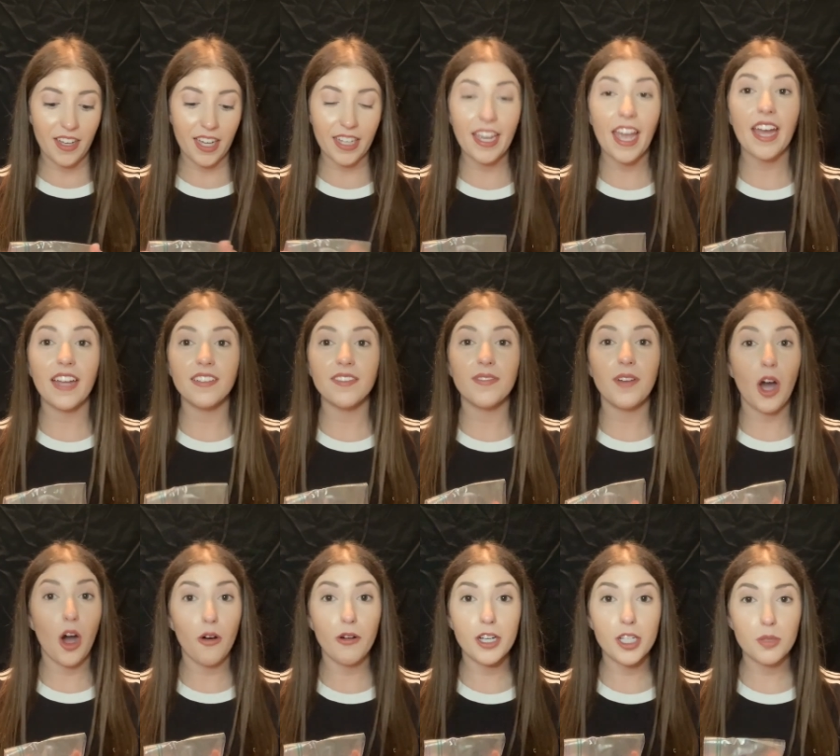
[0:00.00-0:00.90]
again,
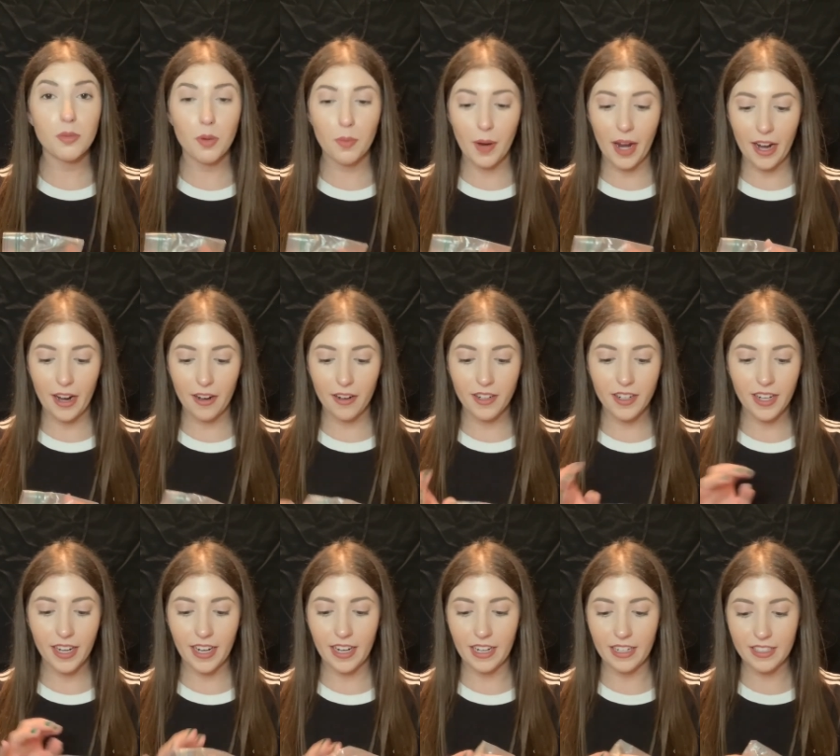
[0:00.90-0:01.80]
always prepared,
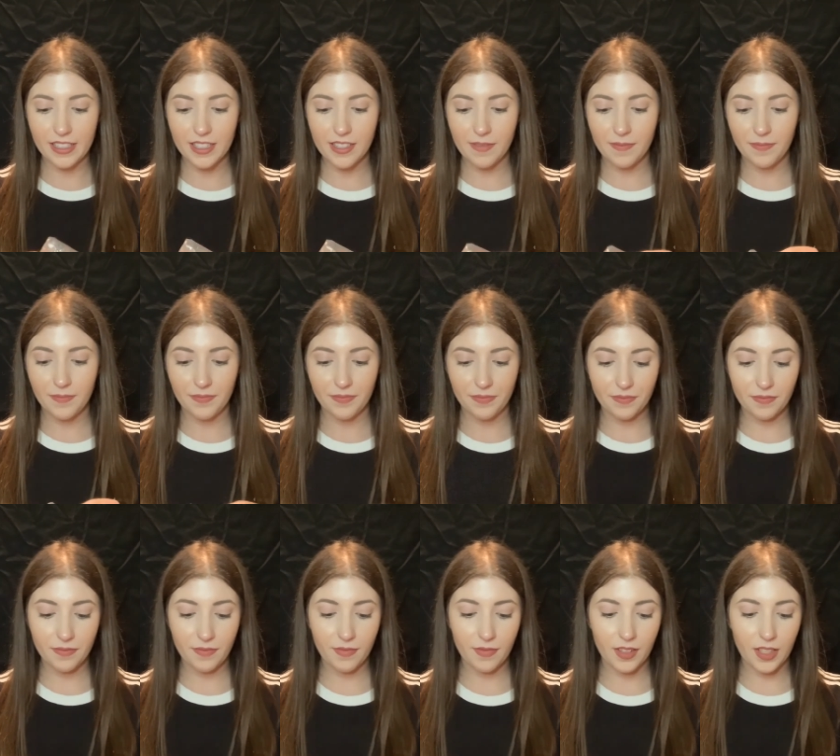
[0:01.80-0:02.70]
and
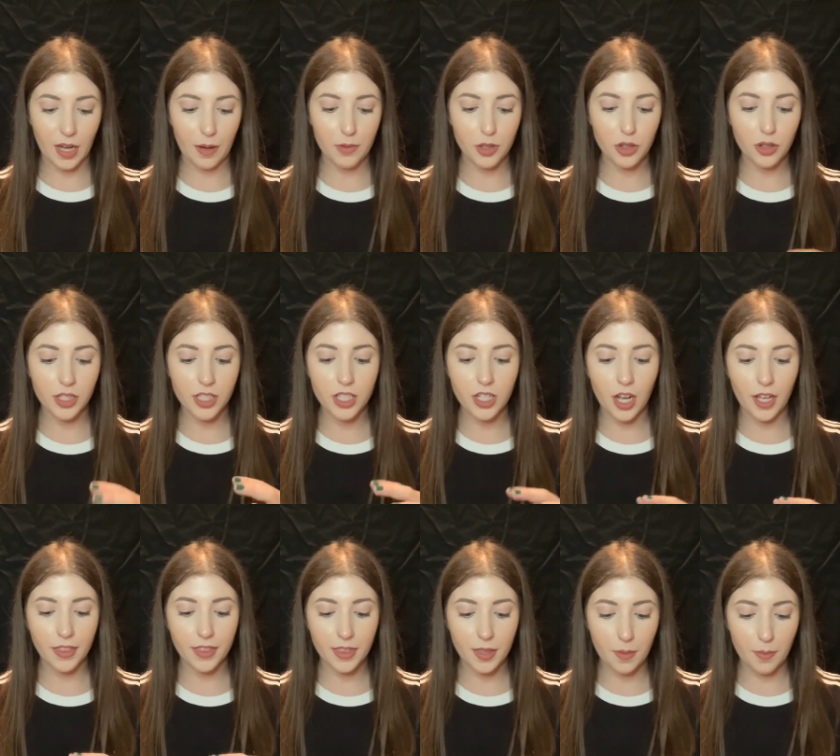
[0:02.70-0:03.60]
I'm sure it's
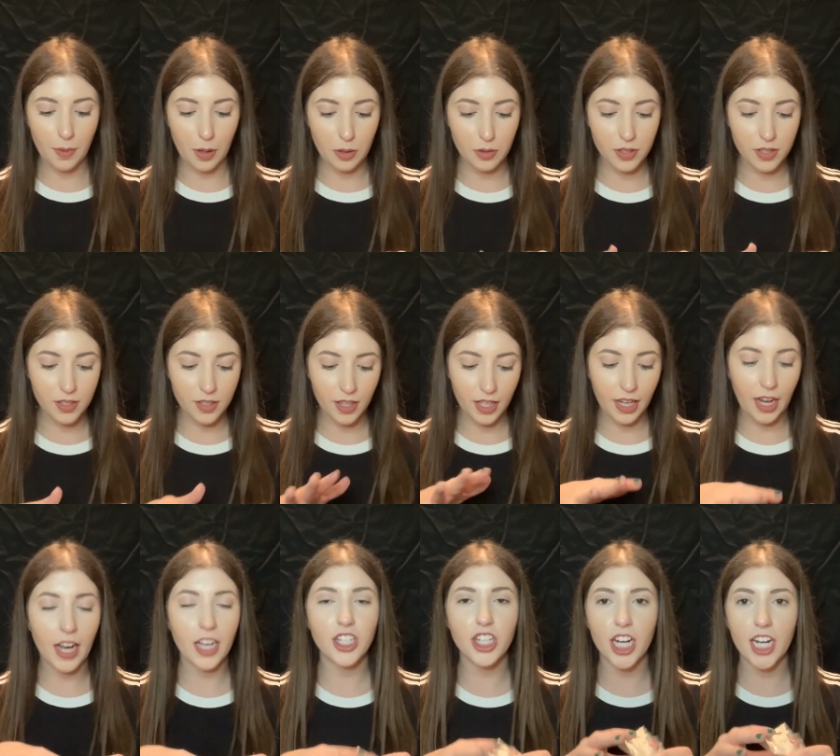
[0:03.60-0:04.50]
not the most like
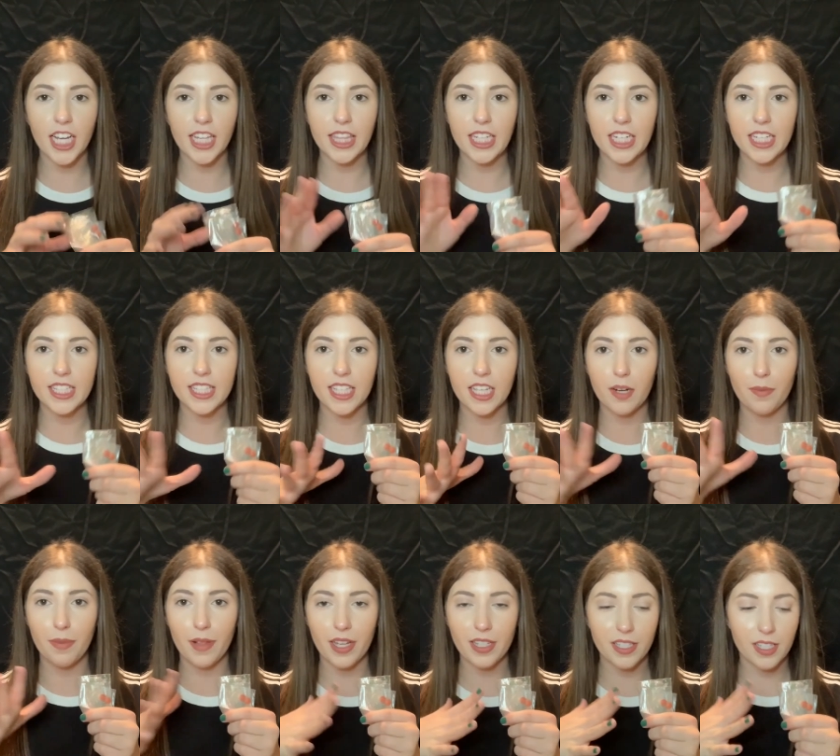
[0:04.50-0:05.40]
hygienic that it's in a
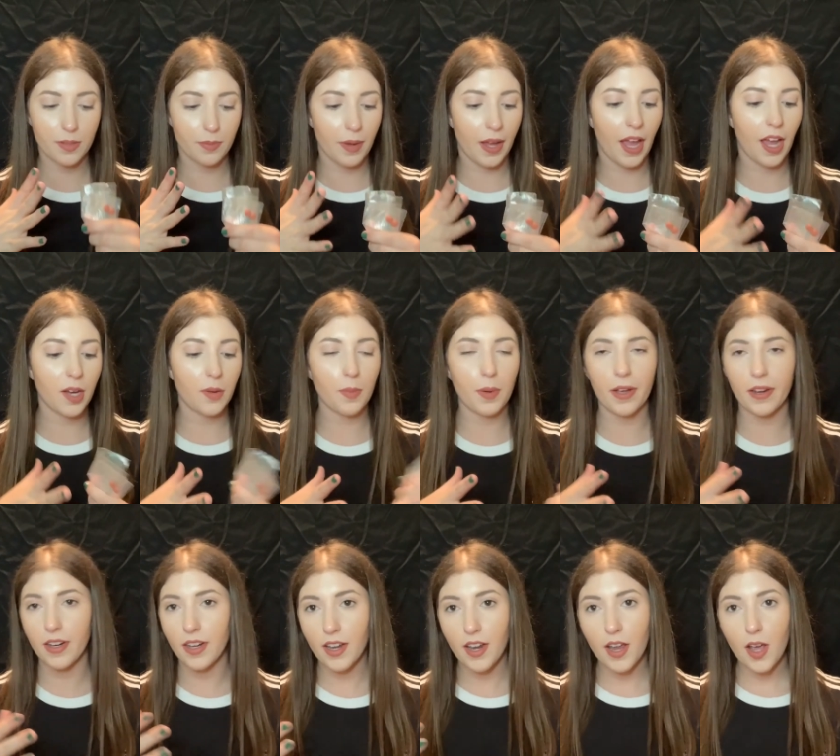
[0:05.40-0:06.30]
plastic bag,
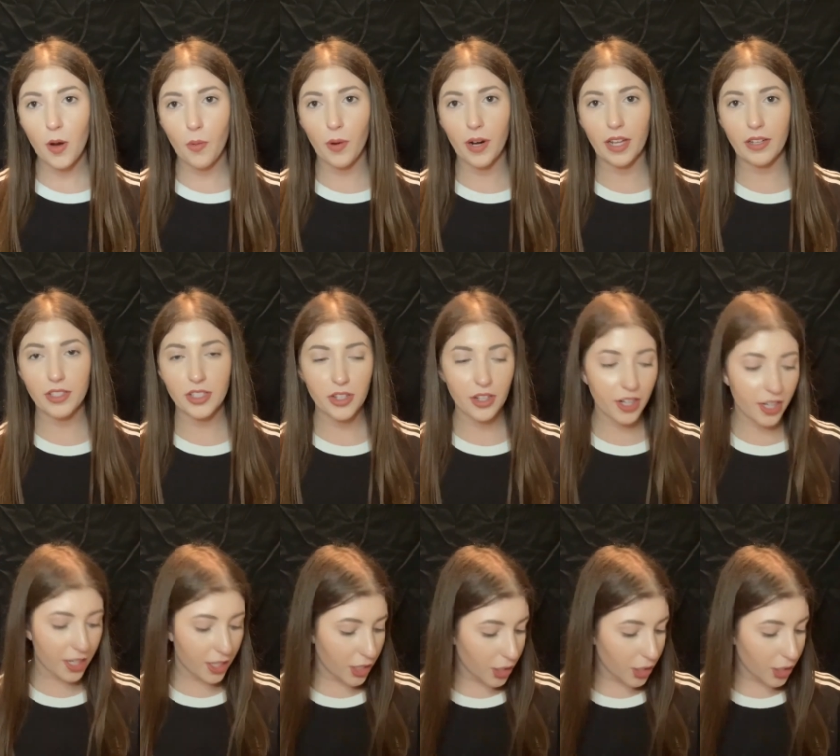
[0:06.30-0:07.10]
but what else are you gonna